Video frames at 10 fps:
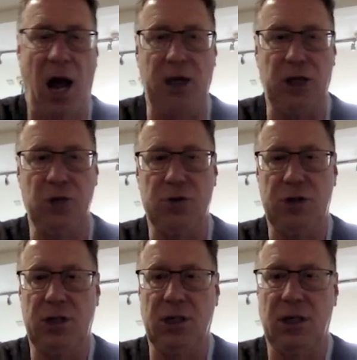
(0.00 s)

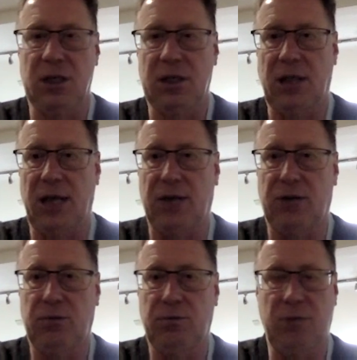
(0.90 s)
using
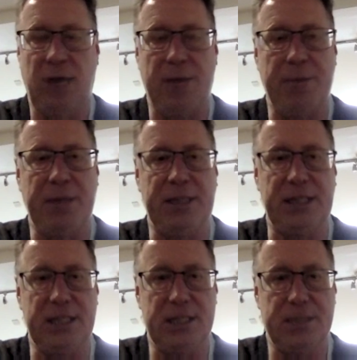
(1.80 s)
their
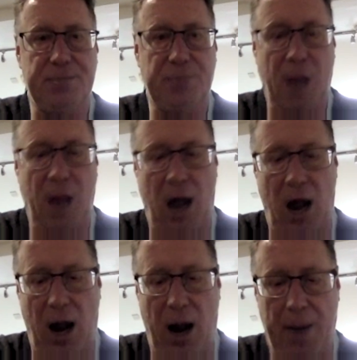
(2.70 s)
pitches.
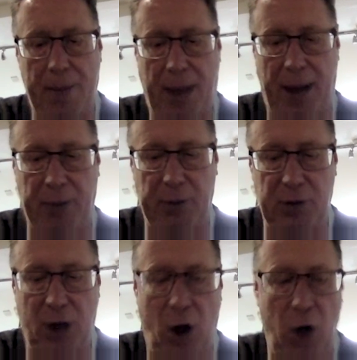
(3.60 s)
And
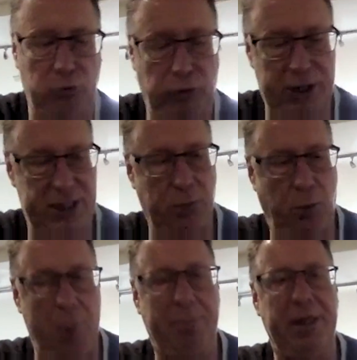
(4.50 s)
we rented
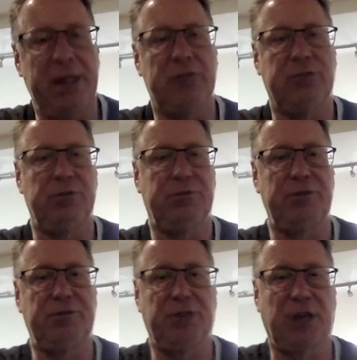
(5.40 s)
1 pitch from
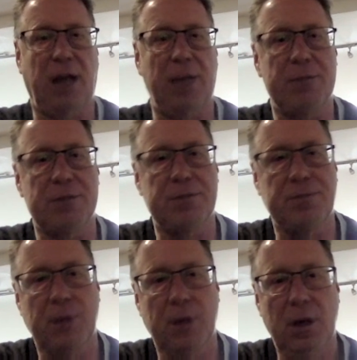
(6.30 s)
Brentford clubs.
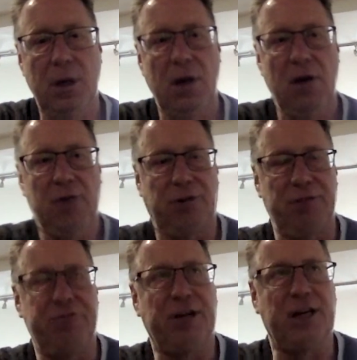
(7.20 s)

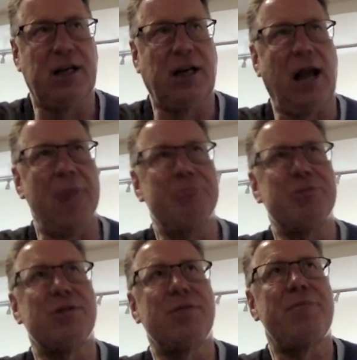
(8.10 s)
Brentford
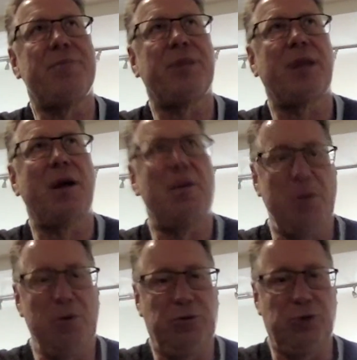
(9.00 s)
clubs
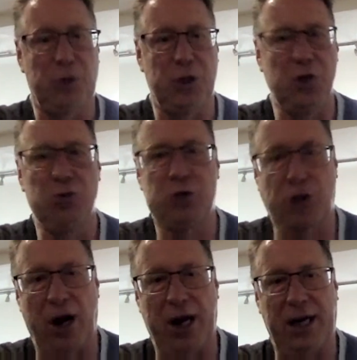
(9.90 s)
moved to a new
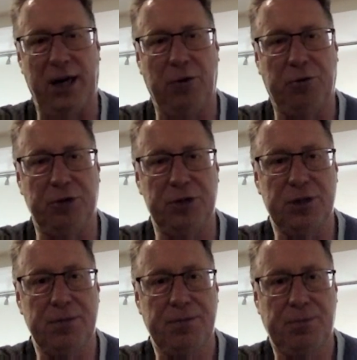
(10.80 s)
site in Ilford,
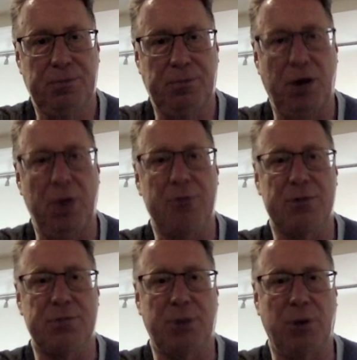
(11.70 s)

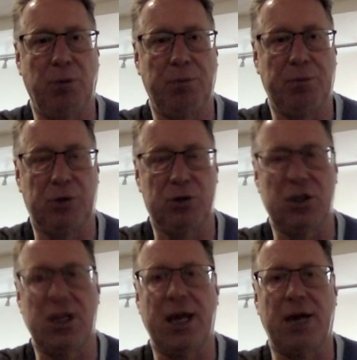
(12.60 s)
purpose-built
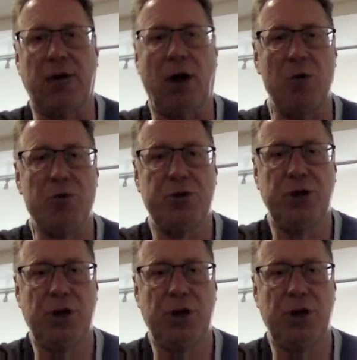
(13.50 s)
because of their growth.